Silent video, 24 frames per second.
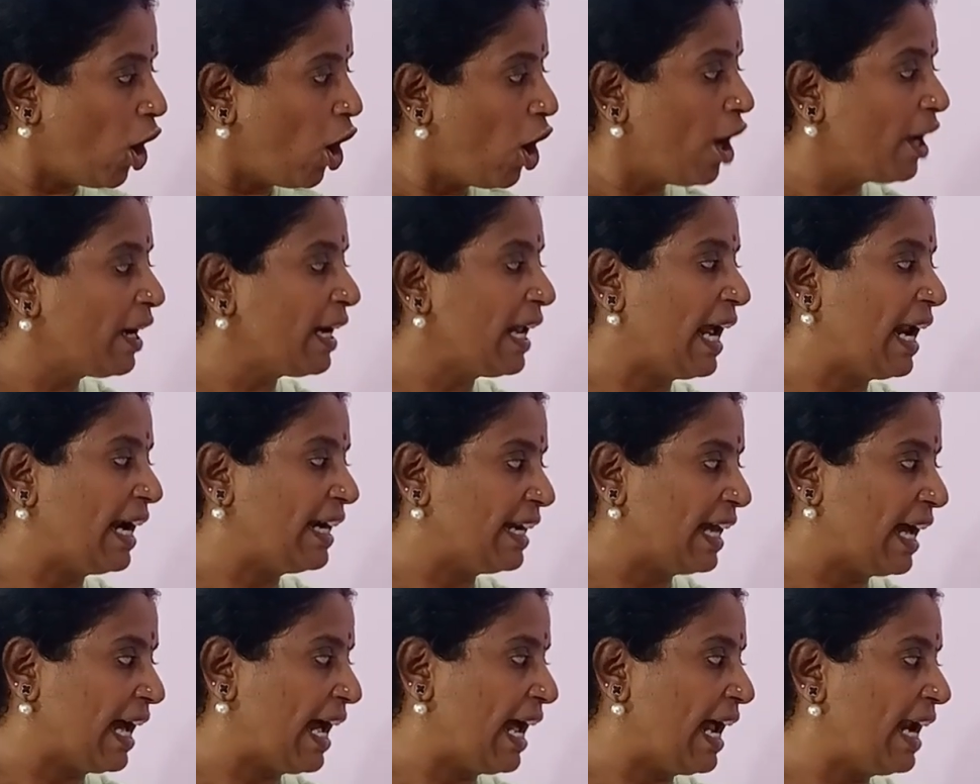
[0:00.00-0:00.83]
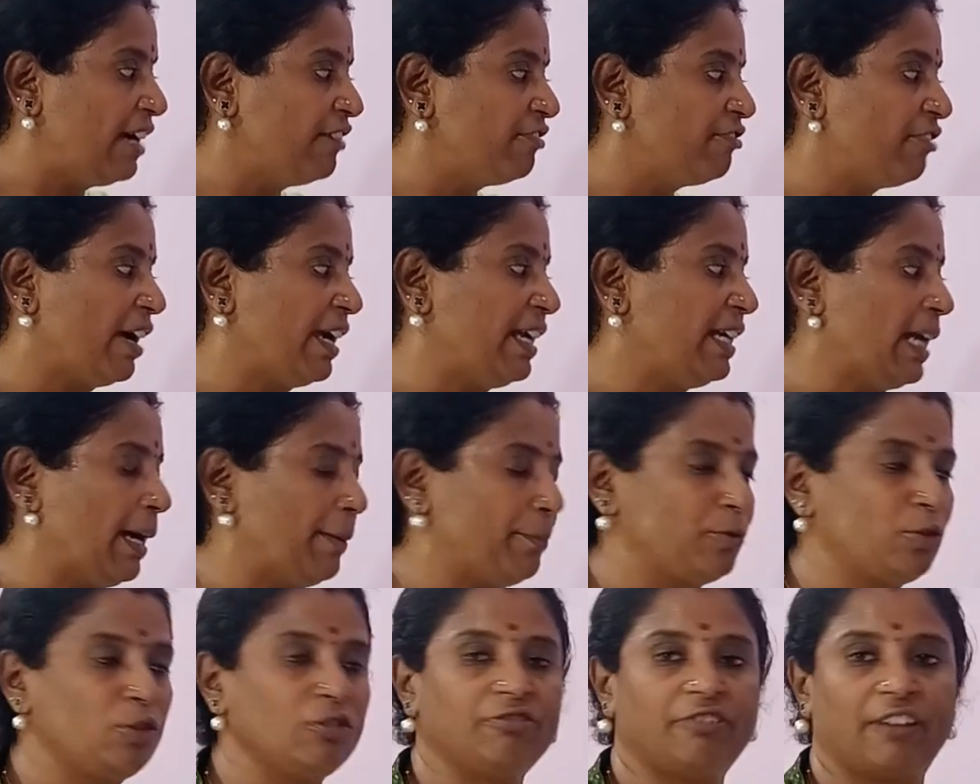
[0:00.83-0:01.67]
or and
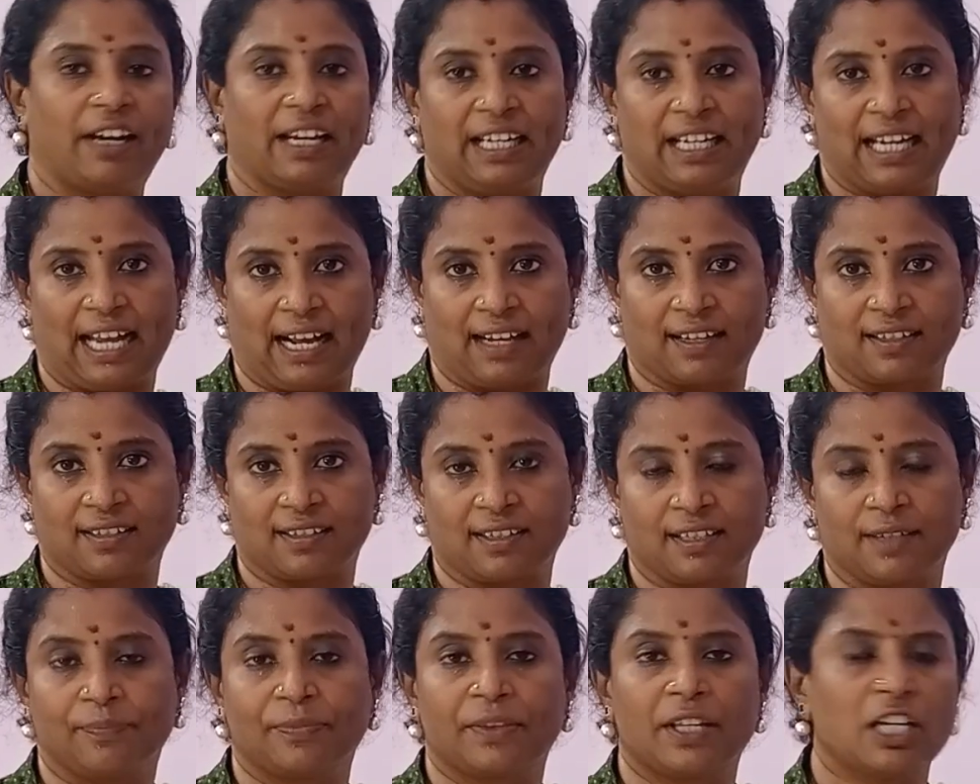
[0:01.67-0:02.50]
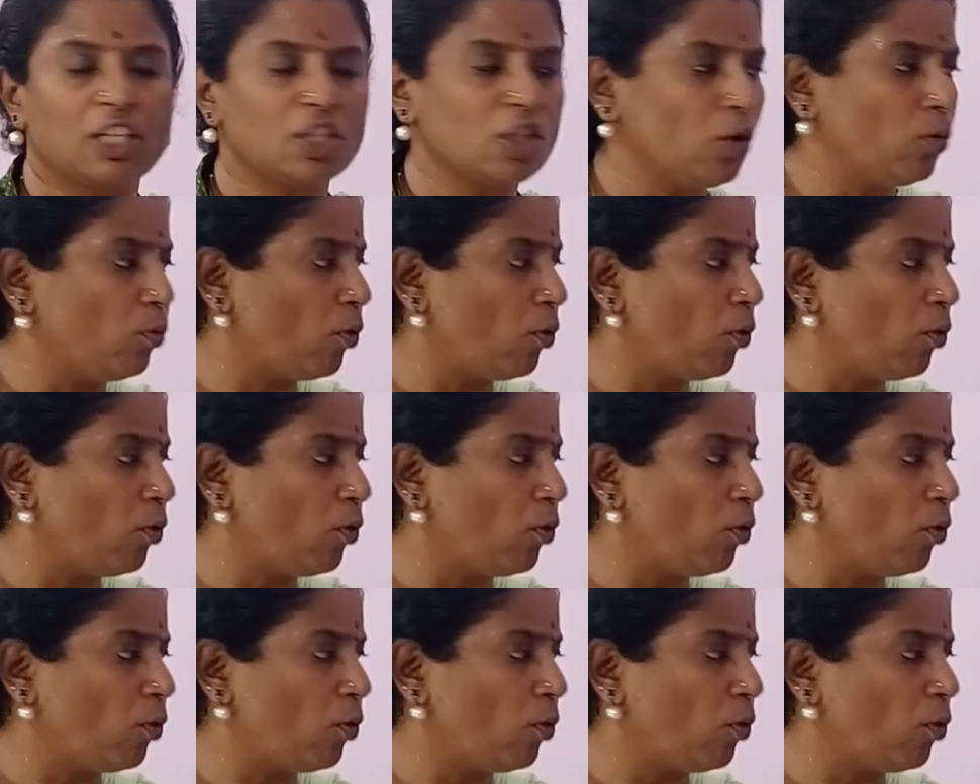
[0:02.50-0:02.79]
fine up to 5 lakhs.